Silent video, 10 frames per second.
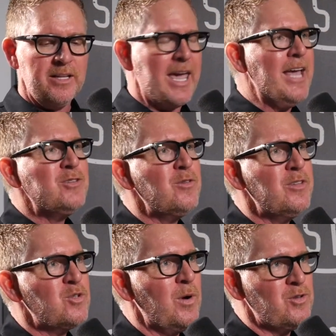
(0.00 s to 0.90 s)
like answer
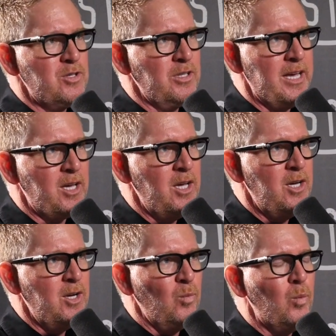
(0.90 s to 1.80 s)
this question like
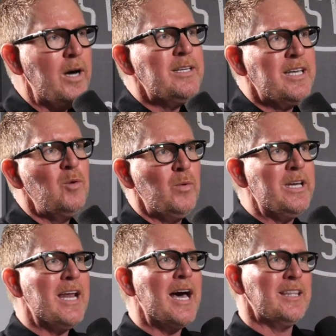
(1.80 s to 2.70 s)
what can
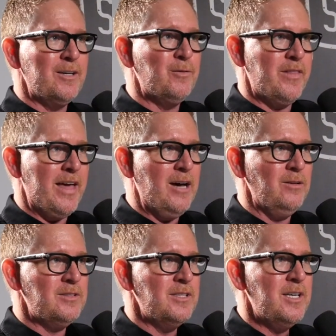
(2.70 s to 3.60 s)
we not live
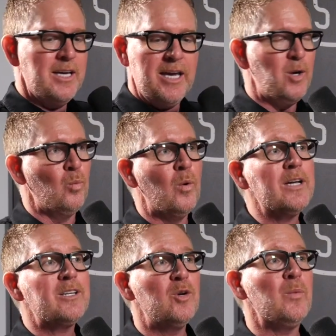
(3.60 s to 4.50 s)
without? and
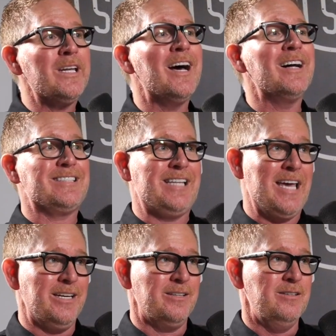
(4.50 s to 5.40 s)
what can we not
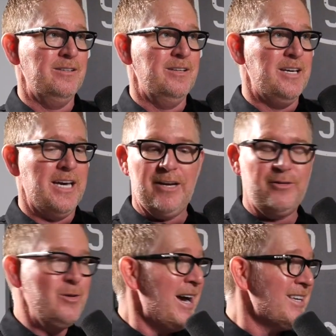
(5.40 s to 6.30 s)
stand? Yep. And
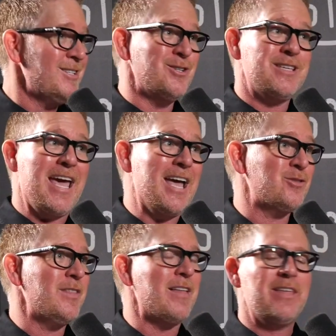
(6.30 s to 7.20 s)
if you guys can just
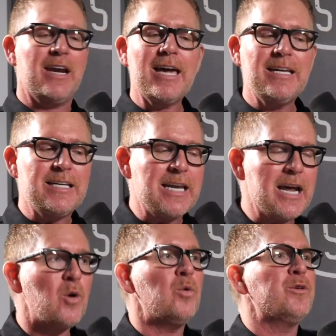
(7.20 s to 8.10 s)
answer that, then I can
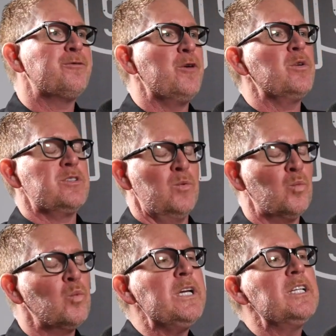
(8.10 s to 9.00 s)
narrow the focus
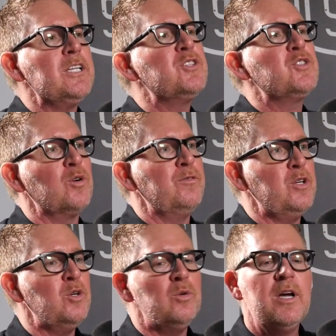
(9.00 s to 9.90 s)
and really serve
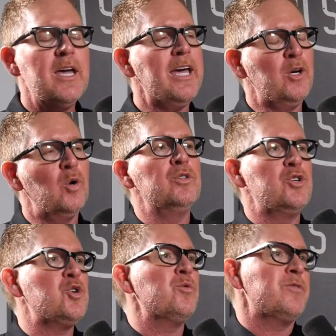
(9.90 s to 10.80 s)
you and
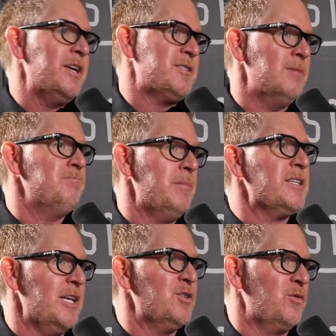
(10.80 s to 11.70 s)
only show things that
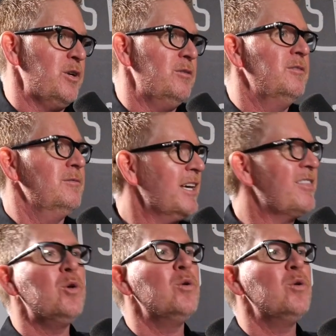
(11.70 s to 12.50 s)
make sense for you. Yeah. Like